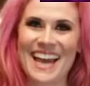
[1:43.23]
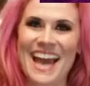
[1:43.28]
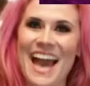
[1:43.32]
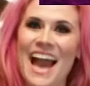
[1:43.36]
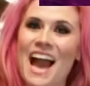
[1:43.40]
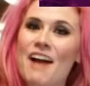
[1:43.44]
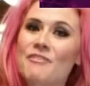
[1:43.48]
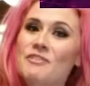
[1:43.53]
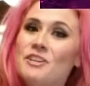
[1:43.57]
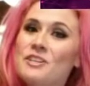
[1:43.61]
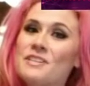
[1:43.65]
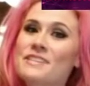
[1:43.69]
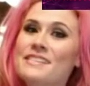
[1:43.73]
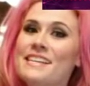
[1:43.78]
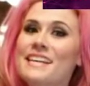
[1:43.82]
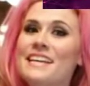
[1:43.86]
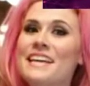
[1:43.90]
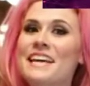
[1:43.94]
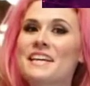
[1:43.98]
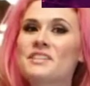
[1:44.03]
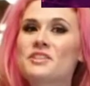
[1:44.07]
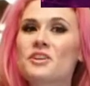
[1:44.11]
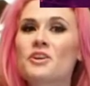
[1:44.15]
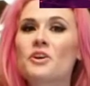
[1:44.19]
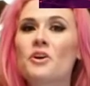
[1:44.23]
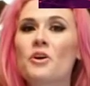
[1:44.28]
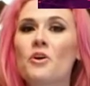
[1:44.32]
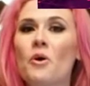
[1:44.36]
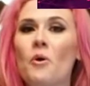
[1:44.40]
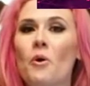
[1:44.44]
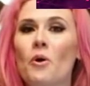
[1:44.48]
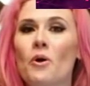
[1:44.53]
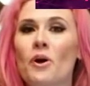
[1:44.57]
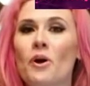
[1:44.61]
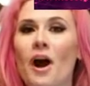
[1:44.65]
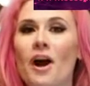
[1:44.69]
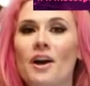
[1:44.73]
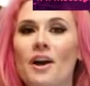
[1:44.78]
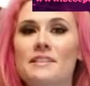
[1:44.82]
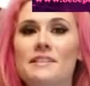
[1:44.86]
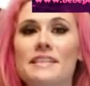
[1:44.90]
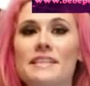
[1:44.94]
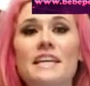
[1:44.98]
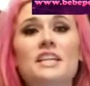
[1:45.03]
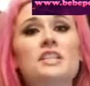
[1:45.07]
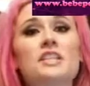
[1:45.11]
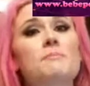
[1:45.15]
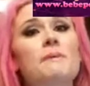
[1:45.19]
After seeing his or her hole cards,
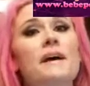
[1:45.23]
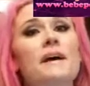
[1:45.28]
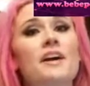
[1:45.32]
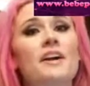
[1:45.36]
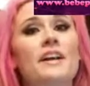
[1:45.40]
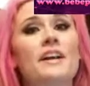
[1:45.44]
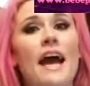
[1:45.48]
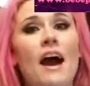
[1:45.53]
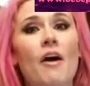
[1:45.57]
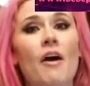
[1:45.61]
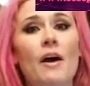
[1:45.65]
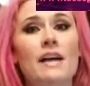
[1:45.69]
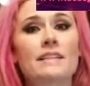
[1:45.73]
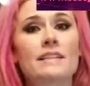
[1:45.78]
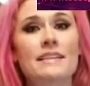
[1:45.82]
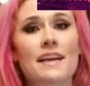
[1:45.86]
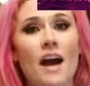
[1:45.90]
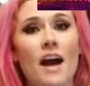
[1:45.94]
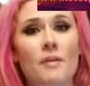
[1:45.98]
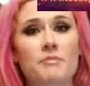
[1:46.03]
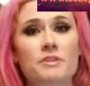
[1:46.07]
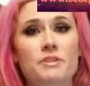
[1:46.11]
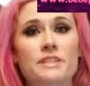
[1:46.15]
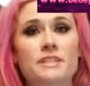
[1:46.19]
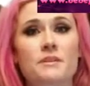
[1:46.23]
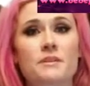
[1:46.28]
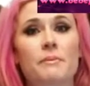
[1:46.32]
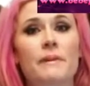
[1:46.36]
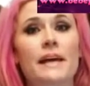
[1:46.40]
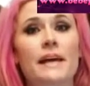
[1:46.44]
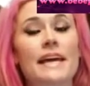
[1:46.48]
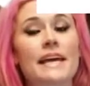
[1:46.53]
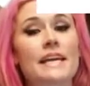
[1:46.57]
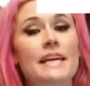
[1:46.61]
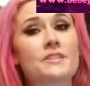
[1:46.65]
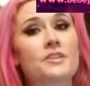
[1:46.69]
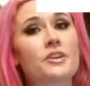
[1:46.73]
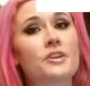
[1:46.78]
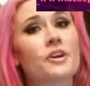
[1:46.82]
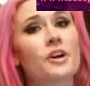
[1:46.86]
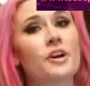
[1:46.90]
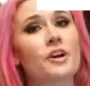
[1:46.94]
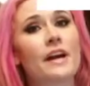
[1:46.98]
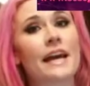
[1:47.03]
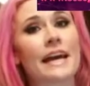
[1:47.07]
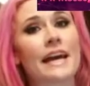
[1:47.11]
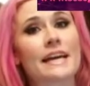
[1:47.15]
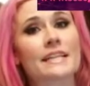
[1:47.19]
each player now has the option to play his or
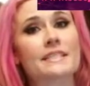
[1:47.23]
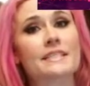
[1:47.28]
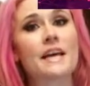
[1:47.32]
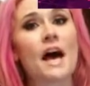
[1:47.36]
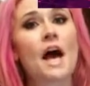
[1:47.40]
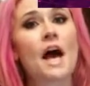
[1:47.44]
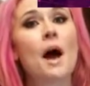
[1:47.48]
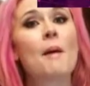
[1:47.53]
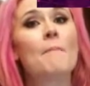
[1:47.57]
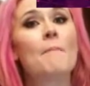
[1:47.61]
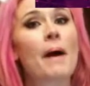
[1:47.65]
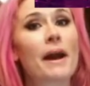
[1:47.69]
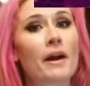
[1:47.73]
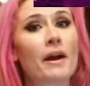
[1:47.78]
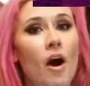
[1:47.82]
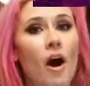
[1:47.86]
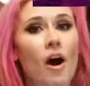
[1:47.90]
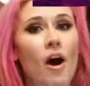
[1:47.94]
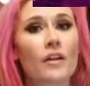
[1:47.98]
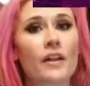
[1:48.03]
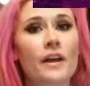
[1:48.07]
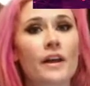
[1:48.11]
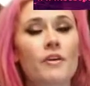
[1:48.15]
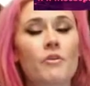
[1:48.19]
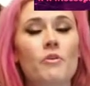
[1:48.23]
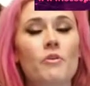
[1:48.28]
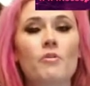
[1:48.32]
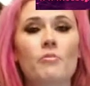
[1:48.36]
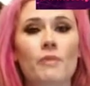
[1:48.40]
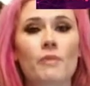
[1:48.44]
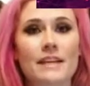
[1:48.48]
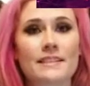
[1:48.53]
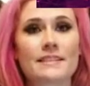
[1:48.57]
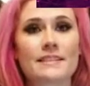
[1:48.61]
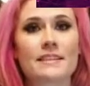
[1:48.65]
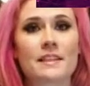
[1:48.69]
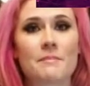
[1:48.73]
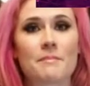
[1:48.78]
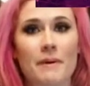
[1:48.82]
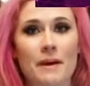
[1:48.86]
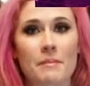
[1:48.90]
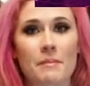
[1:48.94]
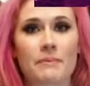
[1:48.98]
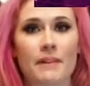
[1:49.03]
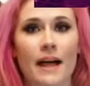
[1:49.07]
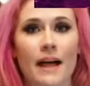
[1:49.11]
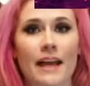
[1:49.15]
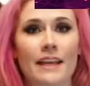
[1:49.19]
her hand by calling or raising the
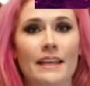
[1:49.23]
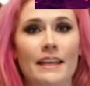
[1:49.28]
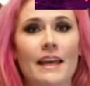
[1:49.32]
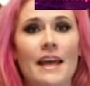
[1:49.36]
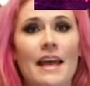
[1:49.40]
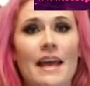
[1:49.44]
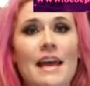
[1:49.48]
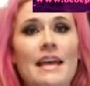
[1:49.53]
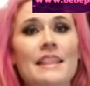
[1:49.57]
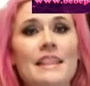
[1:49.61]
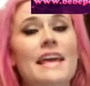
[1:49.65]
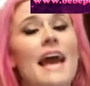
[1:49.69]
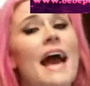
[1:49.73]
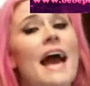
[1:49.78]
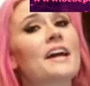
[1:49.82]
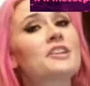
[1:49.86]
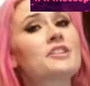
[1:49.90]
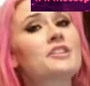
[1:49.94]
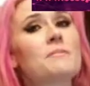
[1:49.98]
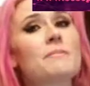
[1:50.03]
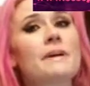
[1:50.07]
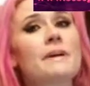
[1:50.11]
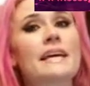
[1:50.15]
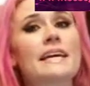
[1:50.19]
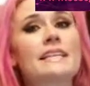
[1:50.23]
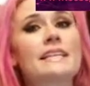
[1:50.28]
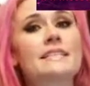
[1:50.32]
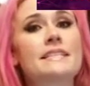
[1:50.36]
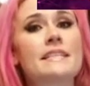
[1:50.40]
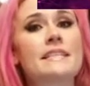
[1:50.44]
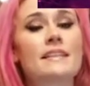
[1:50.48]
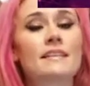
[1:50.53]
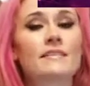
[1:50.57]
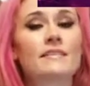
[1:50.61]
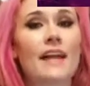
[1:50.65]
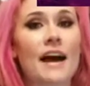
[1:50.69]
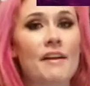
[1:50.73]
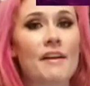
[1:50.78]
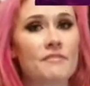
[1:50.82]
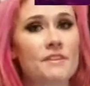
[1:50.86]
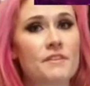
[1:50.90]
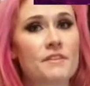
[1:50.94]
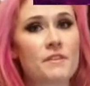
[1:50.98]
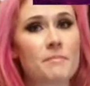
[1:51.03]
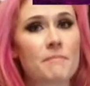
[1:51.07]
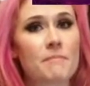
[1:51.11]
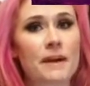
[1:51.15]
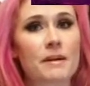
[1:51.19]
big blind. The action begins to the left
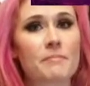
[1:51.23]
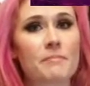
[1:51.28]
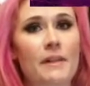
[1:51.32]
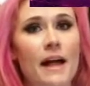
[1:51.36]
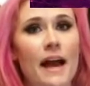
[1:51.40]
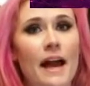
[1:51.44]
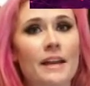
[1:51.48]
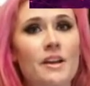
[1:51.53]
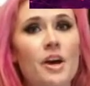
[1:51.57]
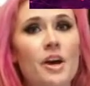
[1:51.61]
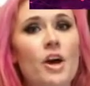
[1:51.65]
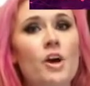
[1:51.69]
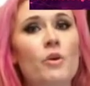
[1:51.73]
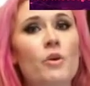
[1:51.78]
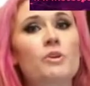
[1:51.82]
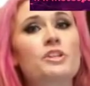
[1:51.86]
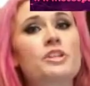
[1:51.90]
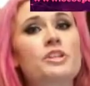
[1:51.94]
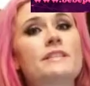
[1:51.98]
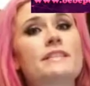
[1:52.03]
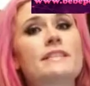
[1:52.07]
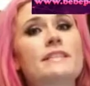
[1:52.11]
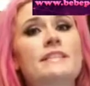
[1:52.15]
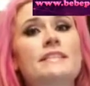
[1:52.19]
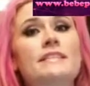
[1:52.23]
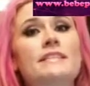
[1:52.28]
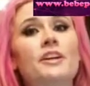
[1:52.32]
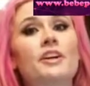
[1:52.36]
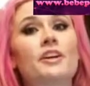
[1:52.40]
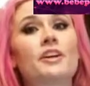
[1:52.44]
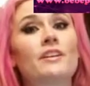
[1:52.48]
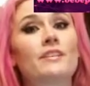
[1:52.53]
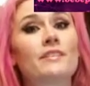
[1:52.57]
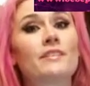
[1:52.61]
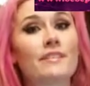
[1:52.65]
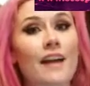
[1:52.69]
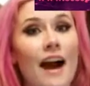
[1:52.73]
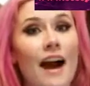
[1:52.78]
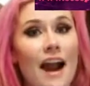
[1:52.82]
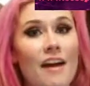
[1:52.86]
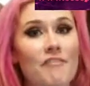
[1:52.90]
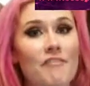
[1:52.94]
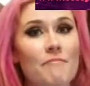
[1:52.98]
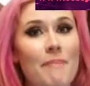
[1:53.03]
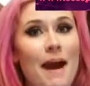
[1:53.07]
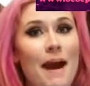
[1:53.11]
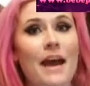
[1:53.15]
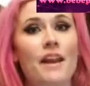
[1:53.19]
of the big blind, which is considered a
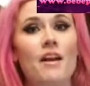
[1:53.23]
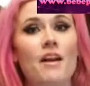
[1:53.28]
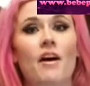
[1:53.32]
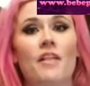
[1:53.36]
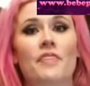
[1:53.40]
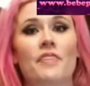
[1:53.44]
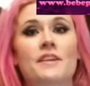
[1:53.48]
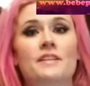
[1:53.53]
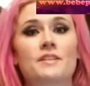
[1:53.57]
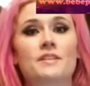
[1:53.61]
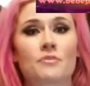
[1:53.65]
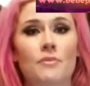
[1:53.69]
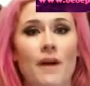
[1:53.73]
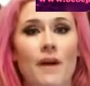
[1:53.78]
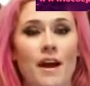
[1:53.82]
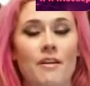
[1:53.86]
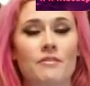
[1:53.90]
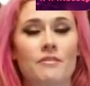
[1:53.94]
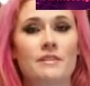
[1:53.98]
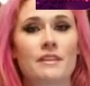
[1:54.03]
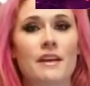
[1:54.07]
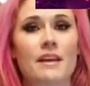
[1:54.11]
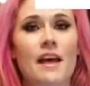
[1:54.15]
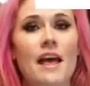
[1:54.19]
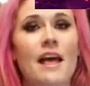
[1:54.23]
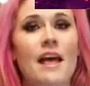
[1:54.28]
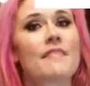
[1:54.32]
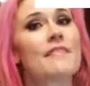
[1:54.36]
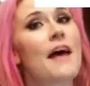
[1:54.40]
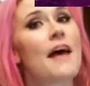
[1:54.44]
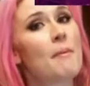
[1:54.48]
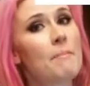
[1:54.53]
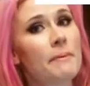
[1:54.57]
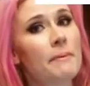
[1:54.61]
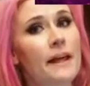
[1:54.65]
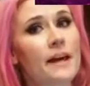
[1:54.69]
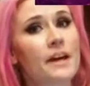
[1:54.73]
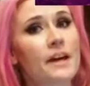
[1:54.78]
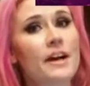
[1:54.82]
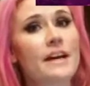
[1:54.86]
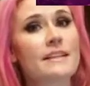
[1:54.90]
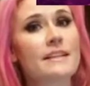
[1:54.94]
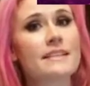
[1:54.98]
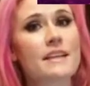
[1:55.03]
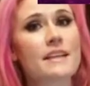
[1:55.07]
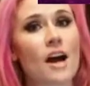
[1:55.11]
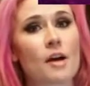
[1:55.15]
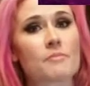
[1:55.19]
live bet on this round. That player
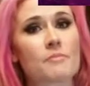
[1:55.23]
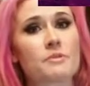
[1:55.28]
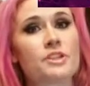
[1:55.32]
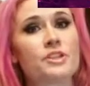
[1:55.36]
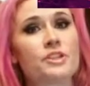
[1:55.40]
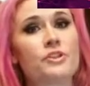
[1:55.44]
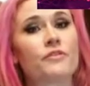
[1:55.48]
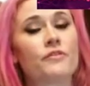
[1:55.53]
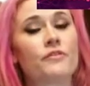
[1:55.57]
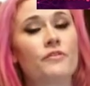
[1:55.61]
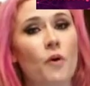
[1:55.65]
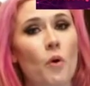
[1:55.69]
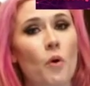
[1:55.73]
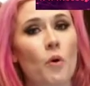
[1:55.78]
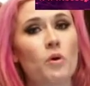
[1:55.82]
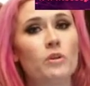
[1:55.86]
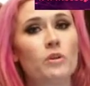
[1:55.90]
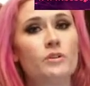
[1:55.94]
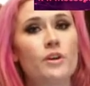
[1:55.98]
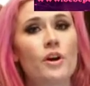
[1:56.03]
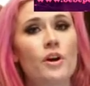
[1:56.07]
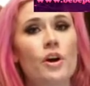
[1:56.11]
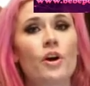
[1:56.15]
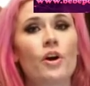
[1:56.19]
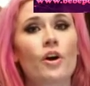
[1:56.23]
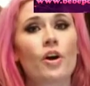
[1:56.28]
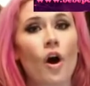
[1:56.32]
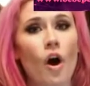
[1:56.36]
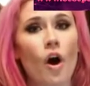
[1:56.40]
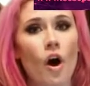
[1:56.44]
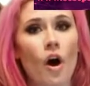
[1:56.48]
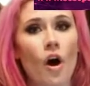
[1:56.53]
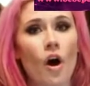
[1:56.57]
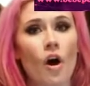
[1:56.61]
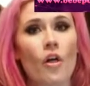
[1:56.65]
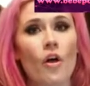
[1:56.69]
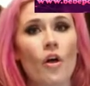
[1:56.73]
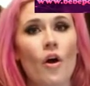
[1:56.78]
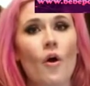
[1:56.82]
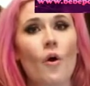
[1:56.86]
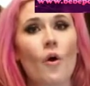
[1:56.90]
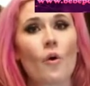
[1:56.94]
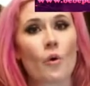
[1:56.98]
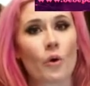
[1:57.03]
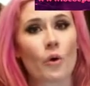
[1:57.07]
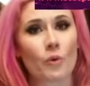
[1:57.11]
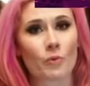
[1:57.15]
has the option to fold, call, or